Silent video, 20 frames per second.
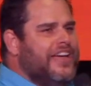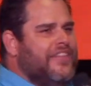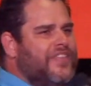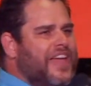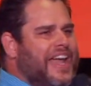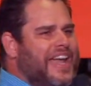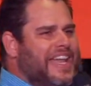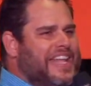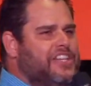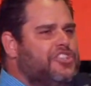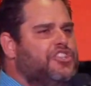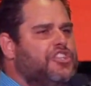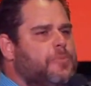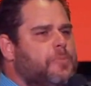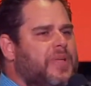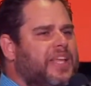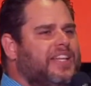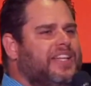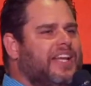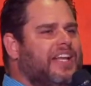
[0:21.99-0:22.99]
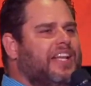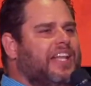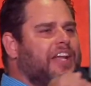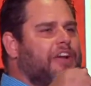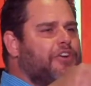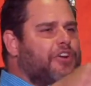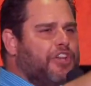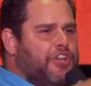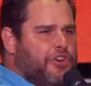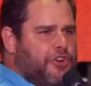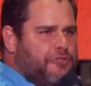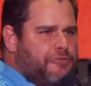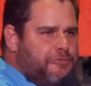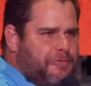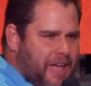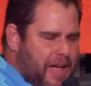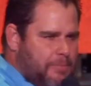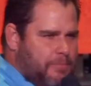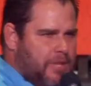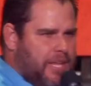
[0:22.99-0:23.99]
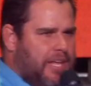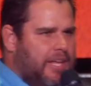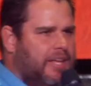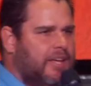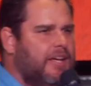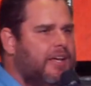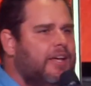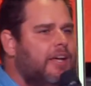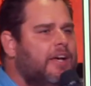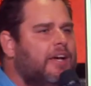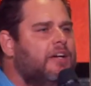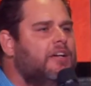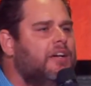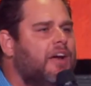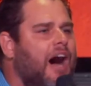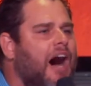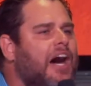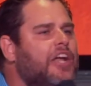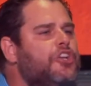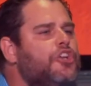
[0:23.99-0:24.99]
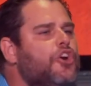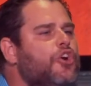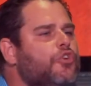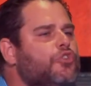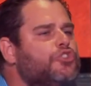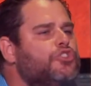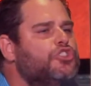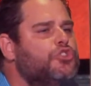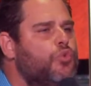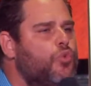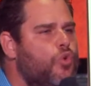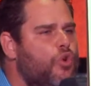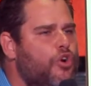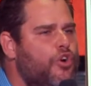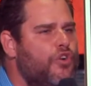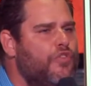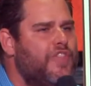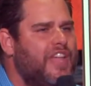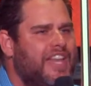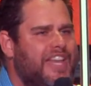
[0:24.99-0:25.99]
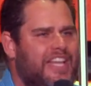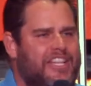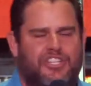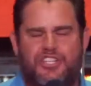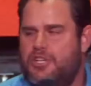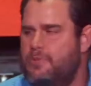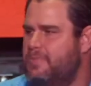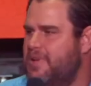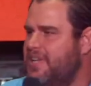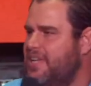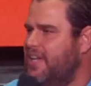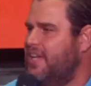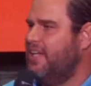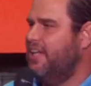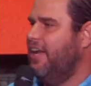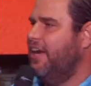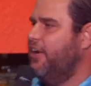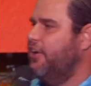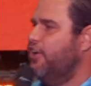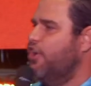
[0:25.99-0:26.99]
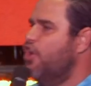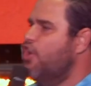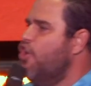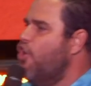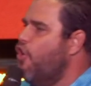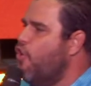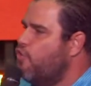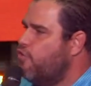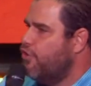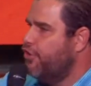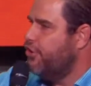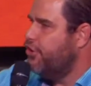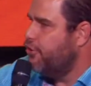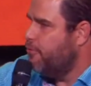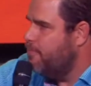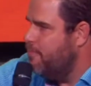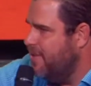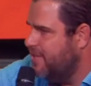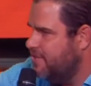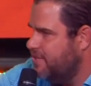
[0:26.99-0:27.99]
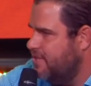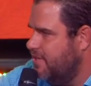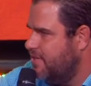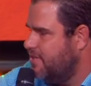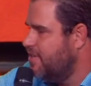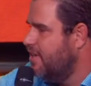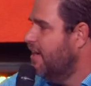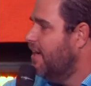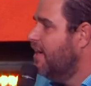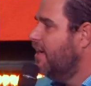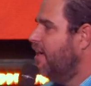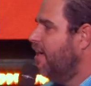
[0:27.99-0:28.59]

that needs to be declared in your family. God knows the word that needs to be declared over your business.